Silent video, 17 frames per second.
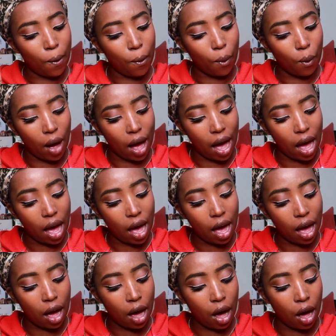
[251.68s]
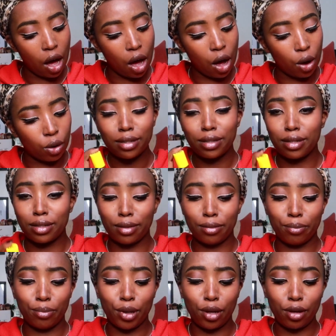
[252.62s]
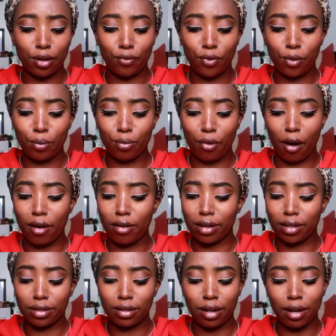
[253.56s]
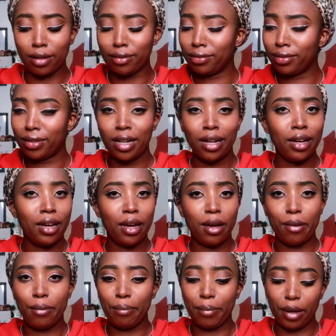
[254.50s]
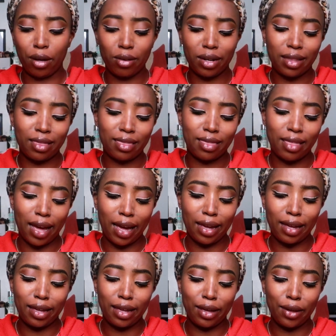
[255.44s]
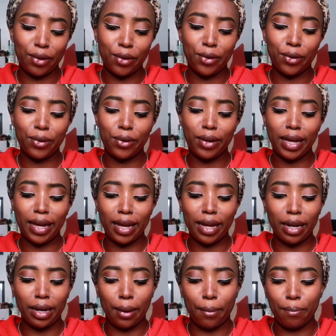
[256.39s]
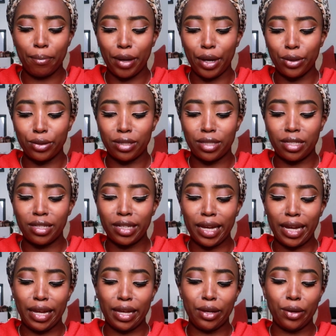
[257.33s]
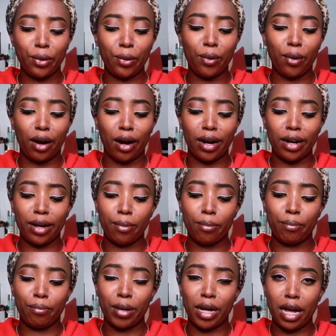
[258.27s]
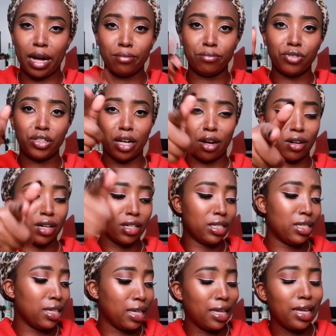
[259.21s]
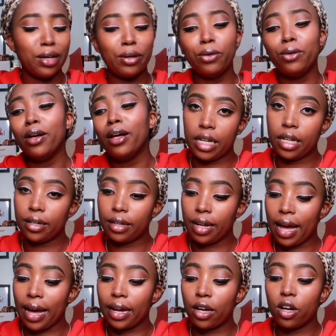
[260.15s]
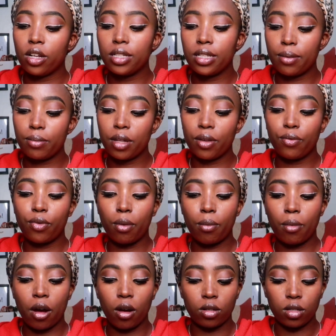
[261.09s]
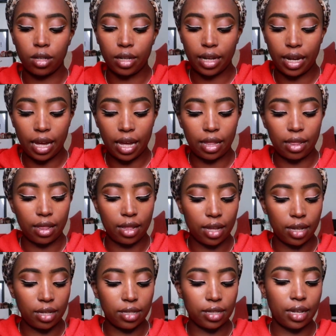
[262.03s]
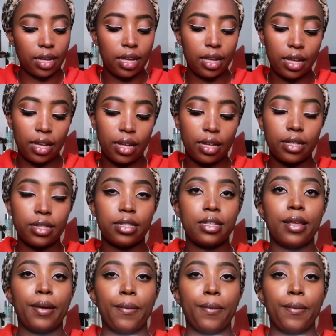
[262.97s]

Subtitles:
Wow, this is a beautiful product. In Beauty, thank you. In Beauty, you are the bomb. Shout out to you. I got something from Octoly, and this is